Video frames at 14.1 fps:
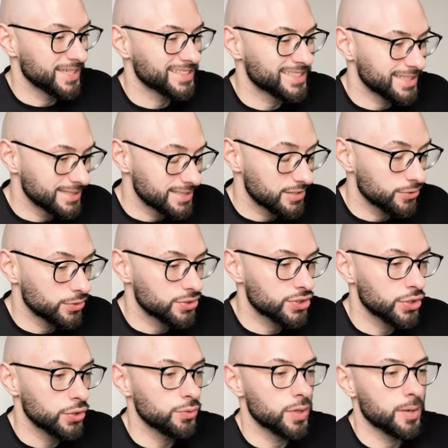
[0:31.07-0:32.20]
It's easy. There are
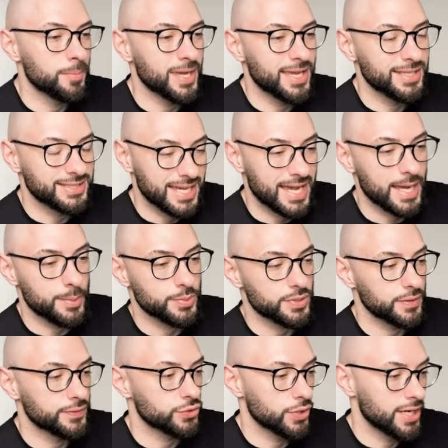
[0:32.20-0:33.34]
two main types
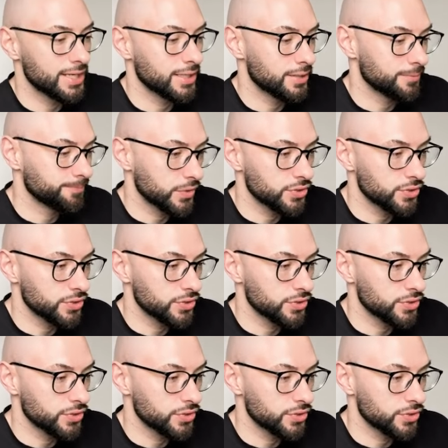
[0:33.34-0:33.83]
of trading.